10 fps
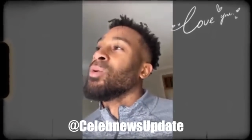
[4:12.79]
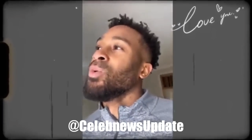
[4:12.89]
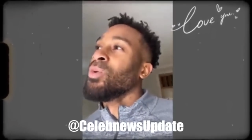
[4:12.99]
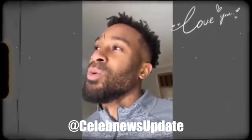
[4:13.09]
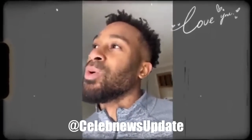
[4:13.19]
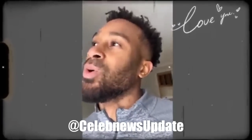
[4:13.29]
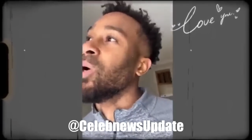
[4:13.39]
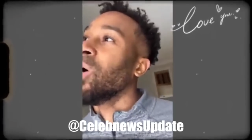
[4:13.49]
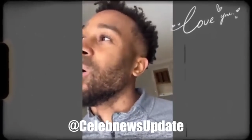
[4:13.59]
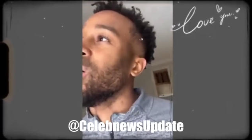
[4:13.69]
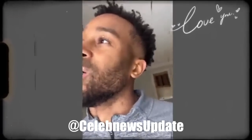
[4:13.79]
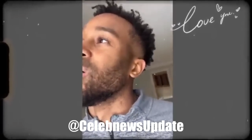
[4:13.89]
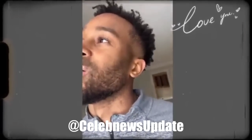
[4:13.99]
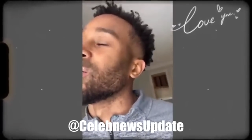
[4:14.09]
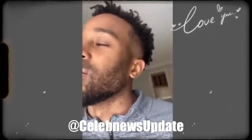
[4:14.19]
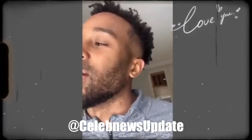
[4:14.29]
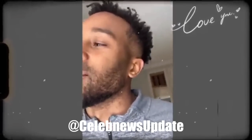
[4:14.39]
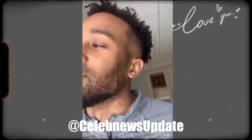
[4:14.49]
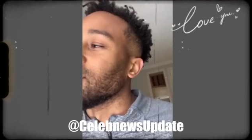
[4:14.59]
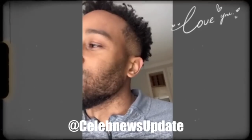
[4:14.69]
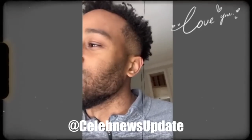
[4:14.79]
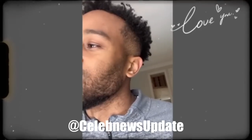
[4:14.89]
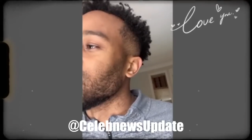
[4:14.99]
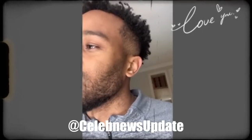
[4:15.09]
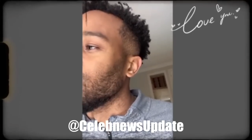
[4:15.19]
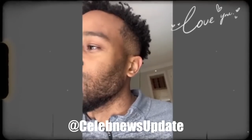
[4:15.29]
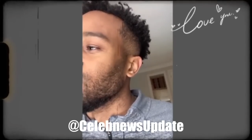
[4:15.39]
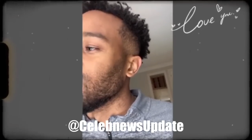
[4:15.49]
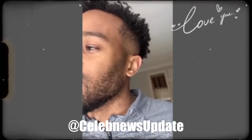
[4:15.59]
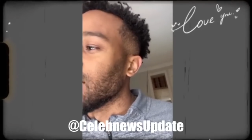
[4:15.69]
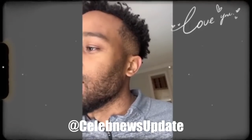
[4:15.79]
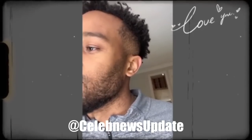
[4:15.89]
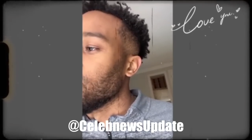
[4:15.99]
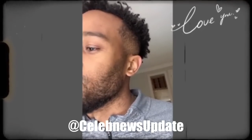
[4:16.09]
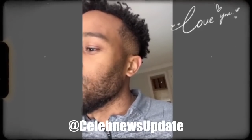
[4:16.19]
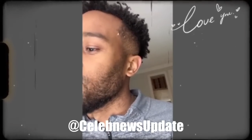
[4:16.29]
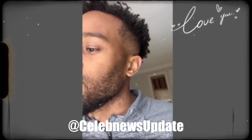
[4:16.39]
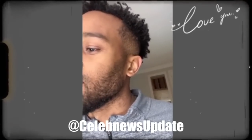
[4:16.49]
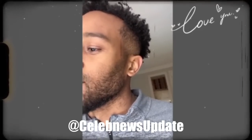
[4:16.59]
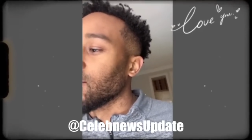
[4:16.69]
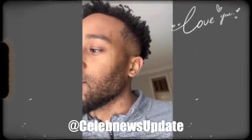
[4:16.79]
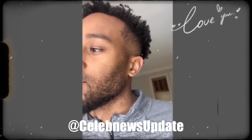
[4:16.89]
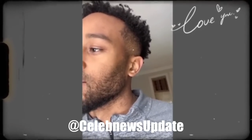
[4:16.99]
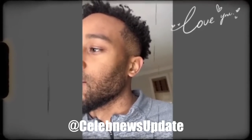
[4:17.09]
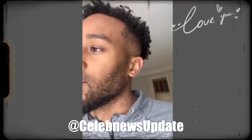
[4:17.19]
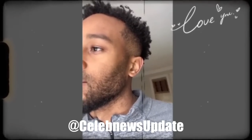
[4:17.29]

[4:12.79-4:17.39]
whew, yeah, it's an empty shell, um, and it's